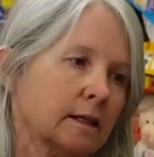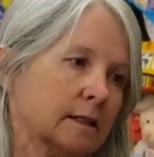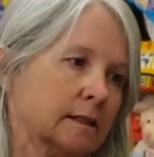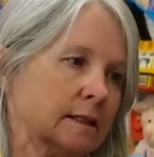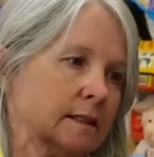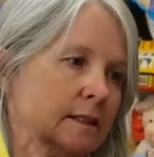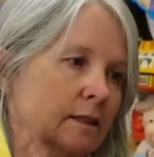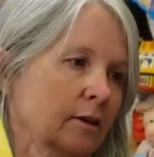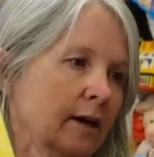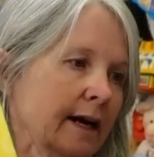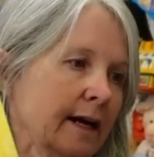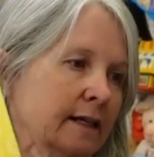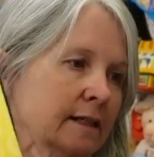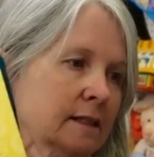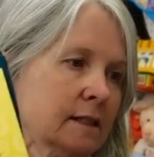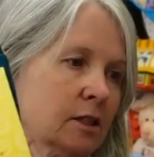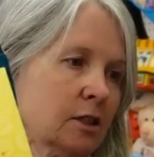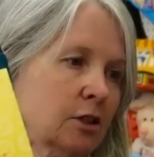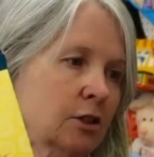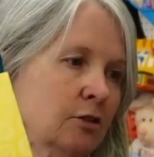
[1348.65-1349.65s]
it still had
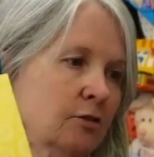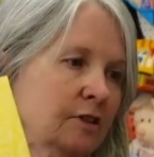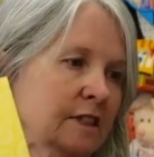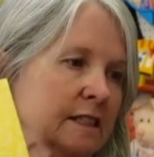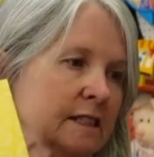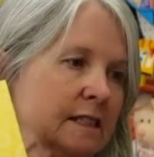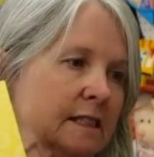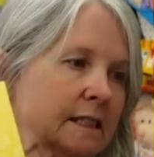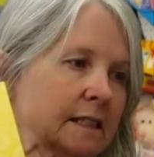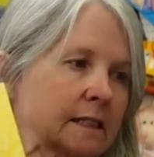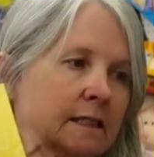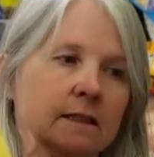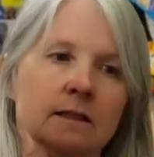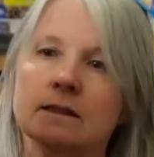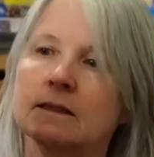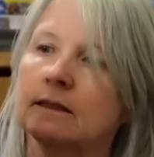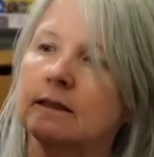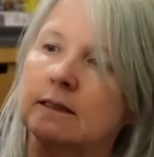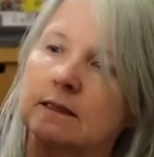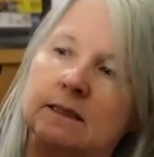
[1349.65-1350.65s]
its Q V C
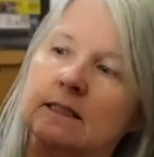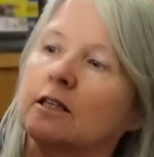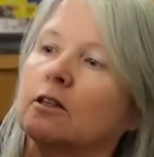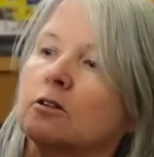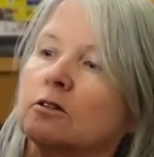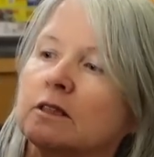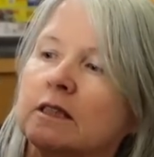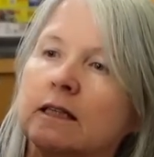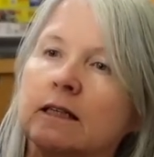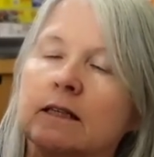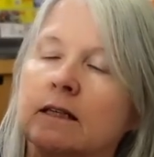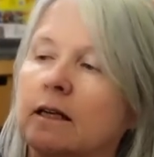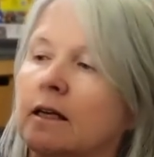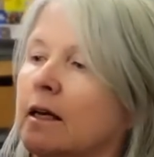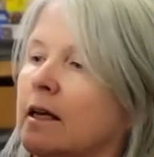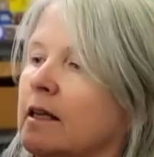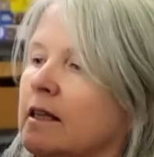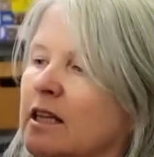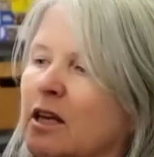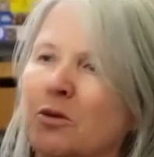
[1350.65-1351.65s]
stickers, and
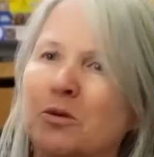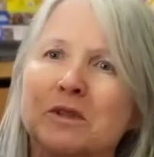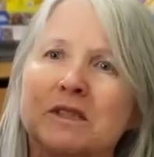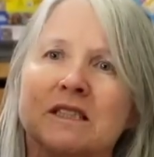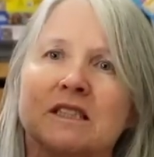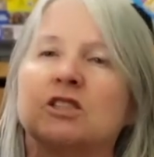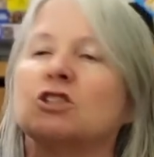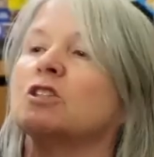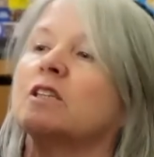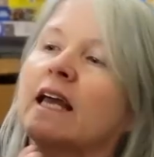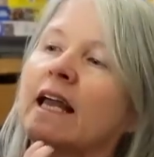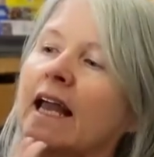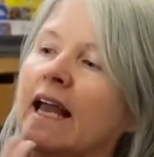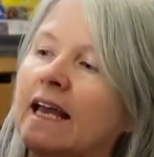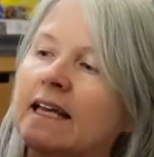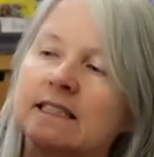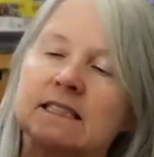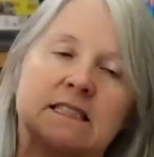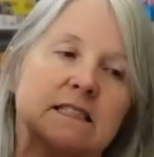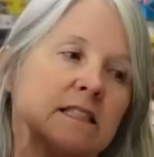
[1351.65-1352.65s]
there were they
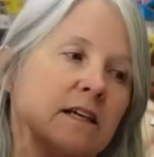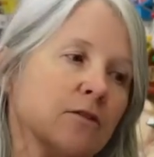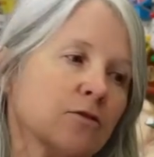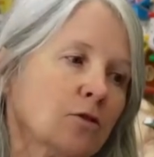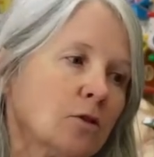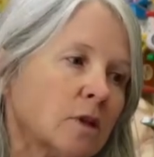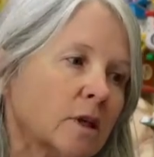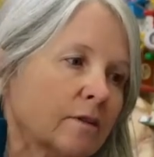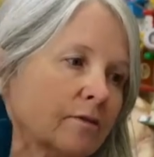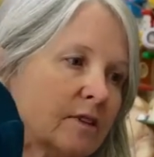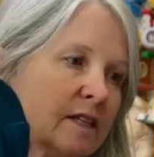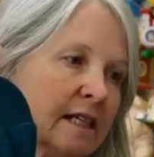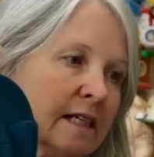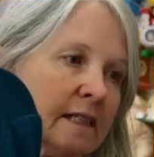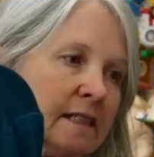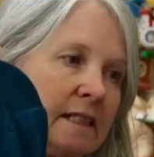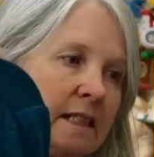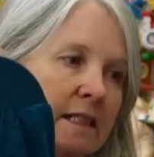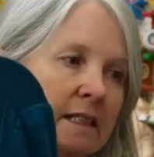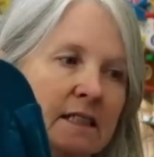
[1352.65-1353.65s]
had several of
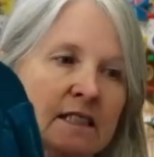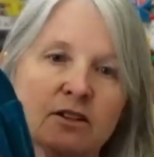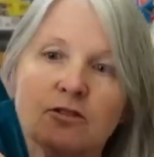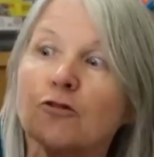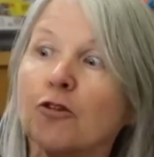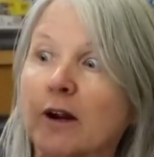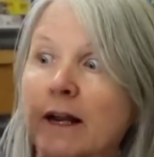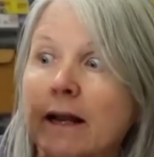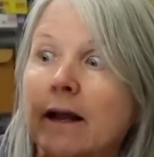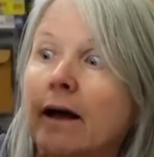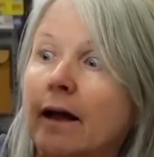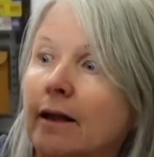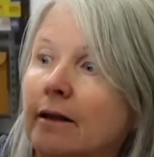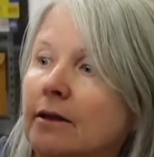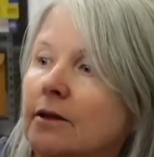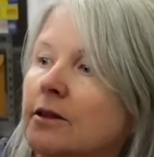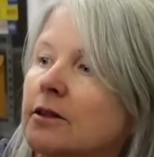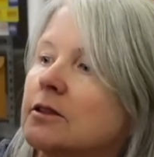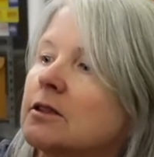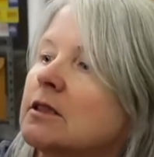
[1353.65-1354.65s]
these in different
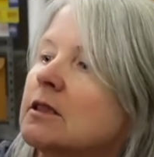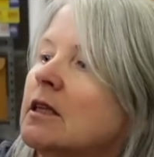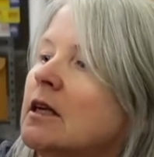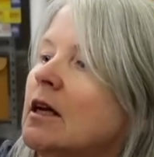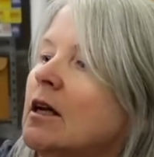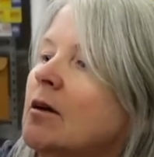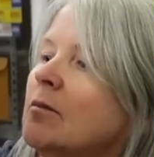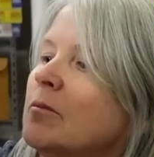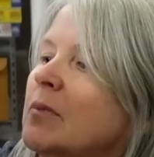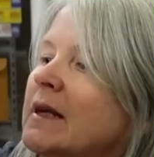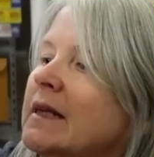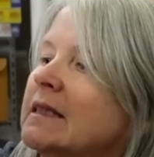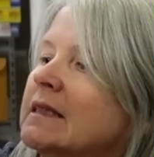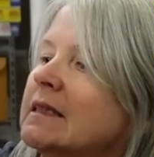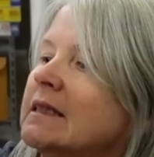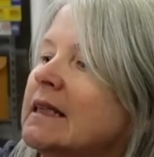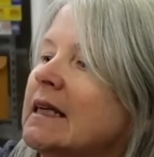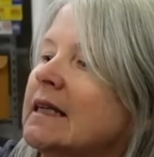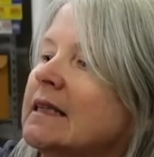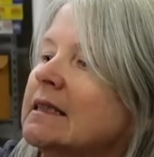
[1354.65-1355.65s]
colors, but it
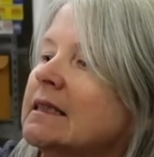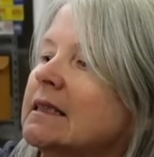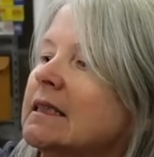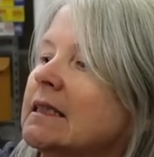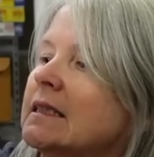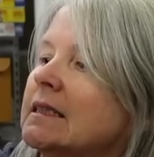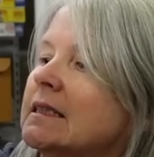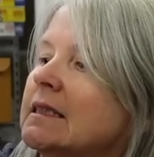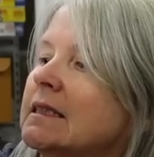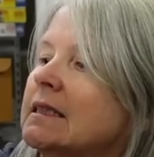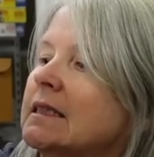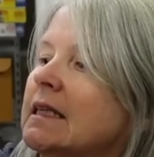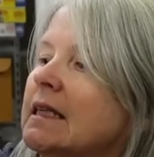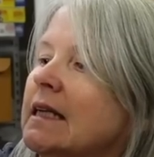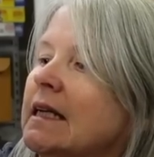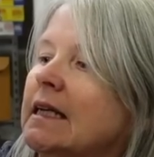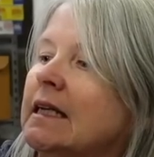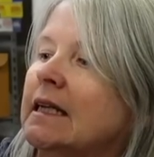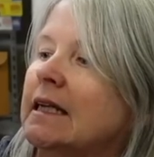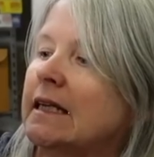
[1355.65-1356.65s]
says
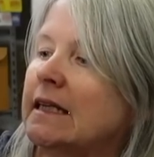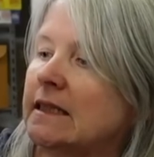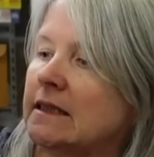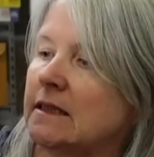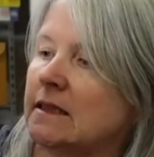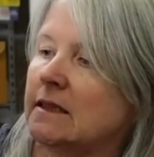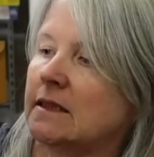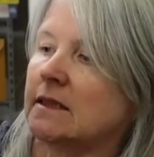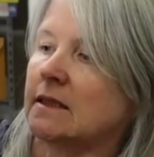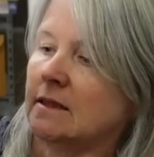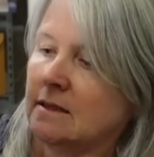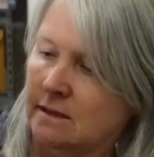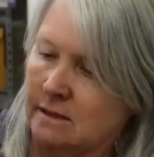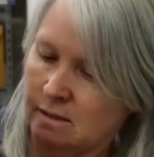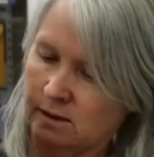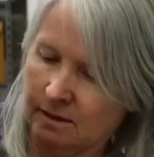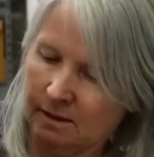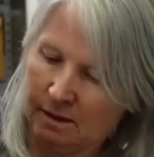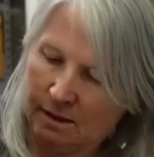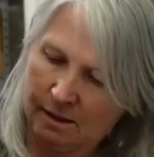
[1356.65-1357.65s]
City Knits,
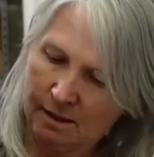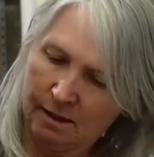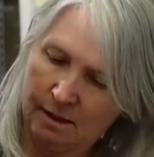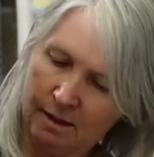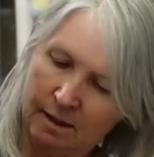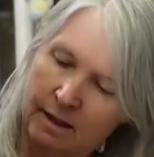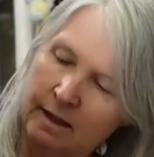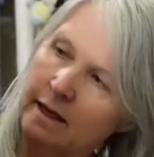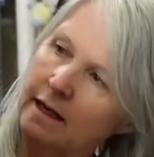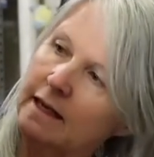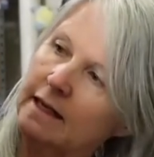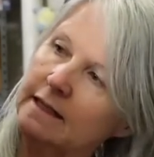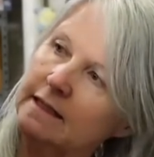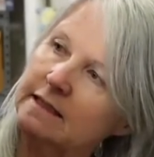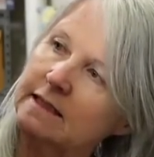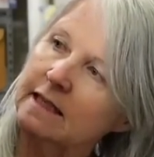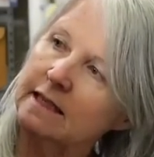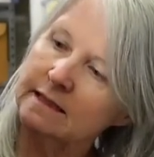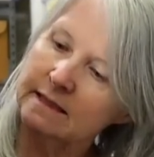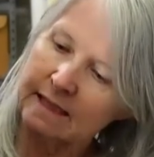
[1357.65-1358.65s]
and it
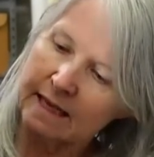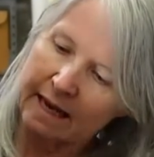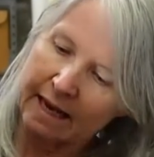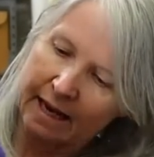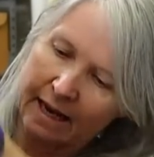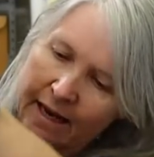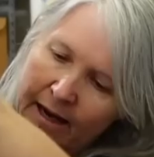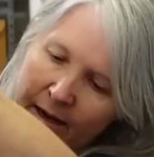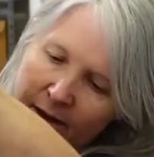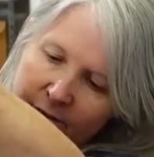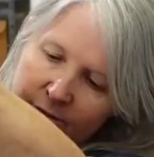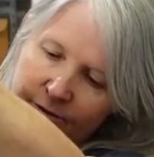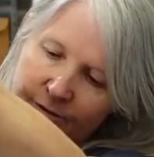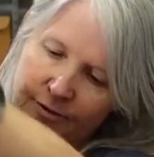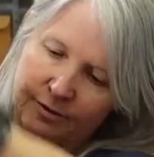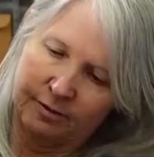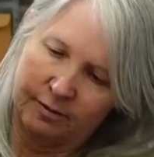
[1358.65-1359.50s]
does have